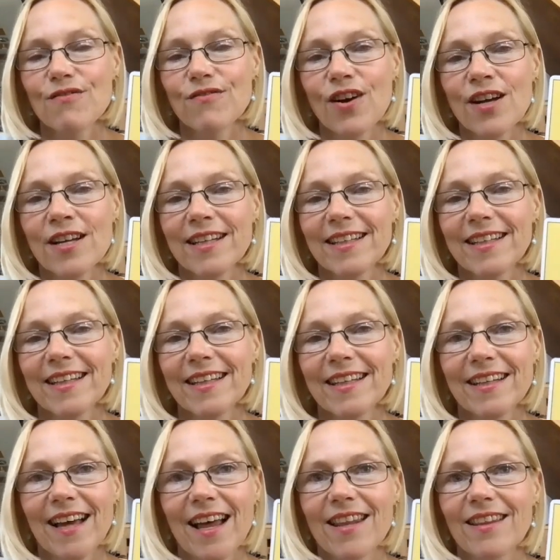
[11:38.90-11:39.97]

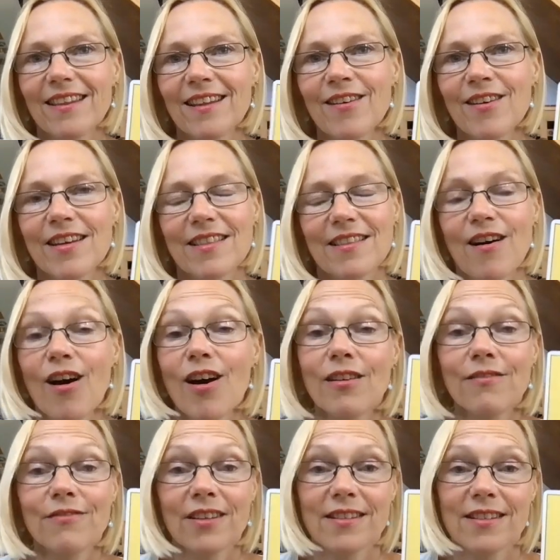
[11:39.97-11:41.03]
Finally, like the
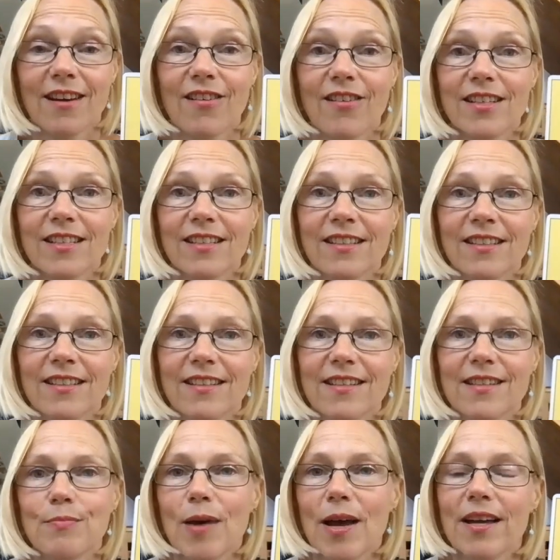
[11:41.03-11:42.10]
Hierophant's
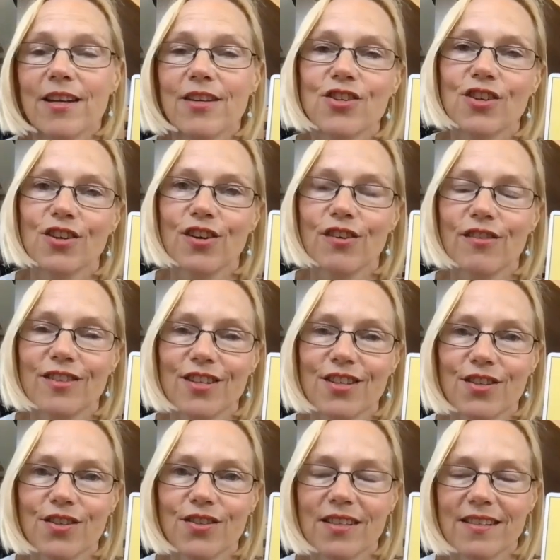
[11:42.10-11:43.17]
guidance, page
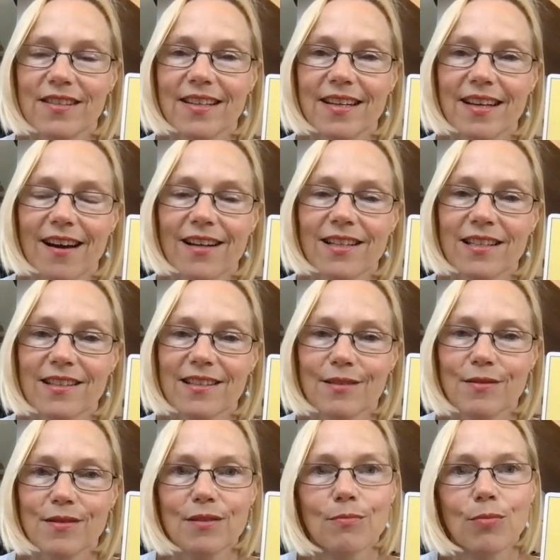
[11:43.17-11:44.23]
encourages you to seek guidance
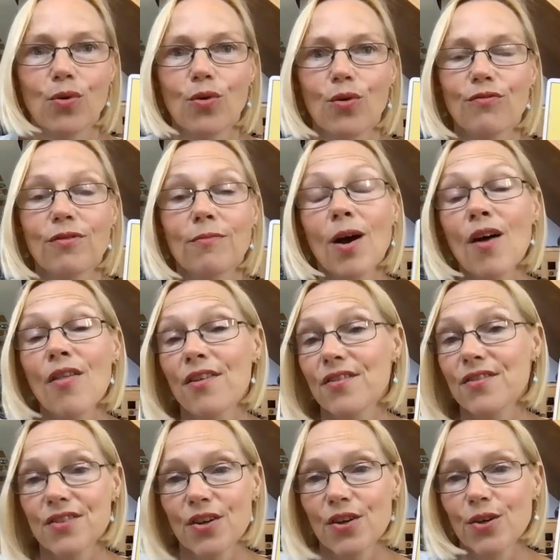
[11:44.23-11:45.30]
and support from
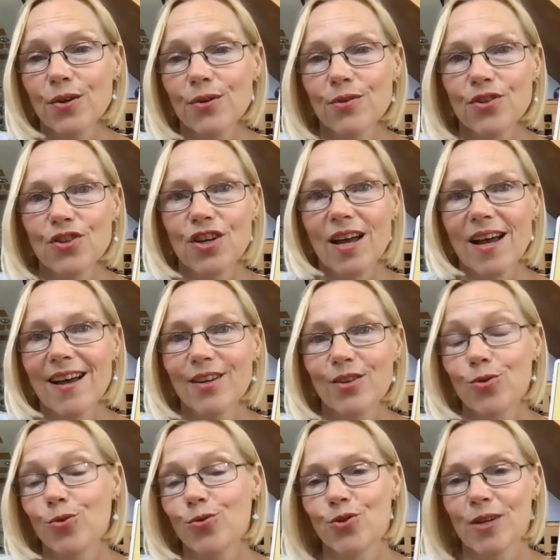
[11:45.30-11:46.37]
others who share
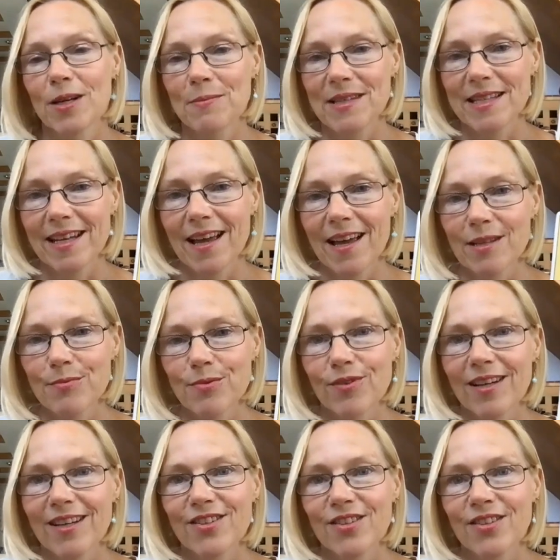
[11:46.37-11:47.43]
your dreams and
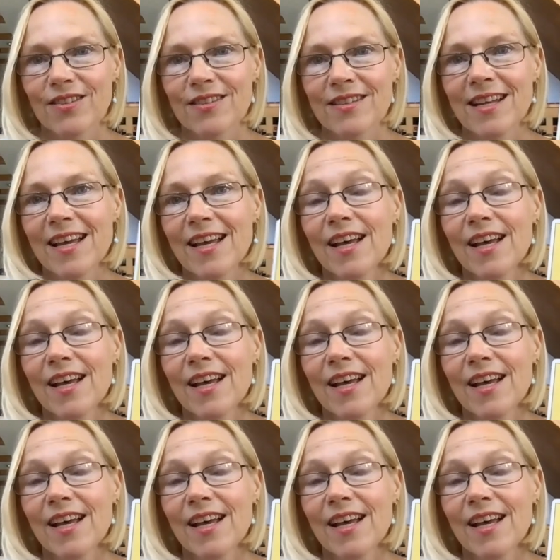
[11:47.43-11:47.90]
aspirations.